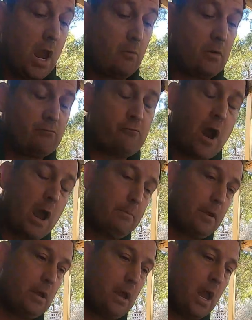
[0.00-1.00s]
and we wrap
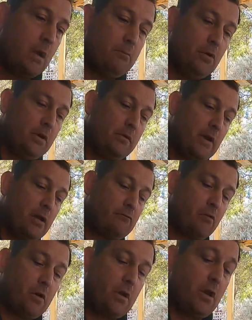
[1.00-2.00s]
our body of our
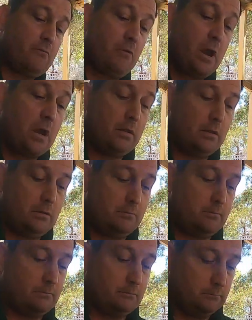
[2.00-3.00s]
rocket around it.
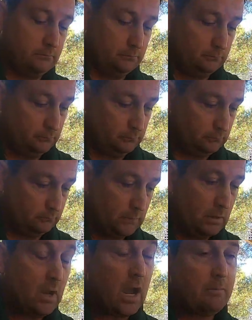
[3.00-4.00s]

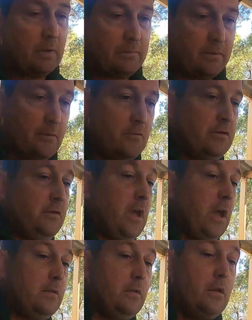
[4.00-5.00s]
But before we do
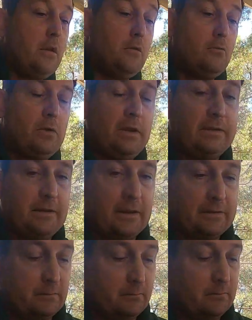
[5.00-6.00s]
that, we need to
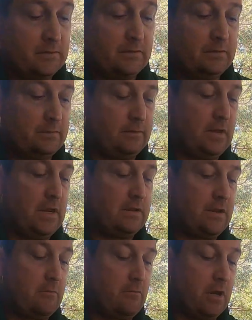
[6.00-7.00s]
get some
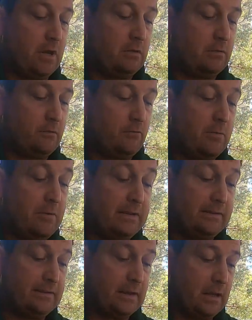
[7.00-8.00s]
sticky tape ready. 3
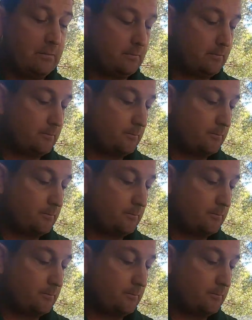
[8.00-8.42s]
pieces again.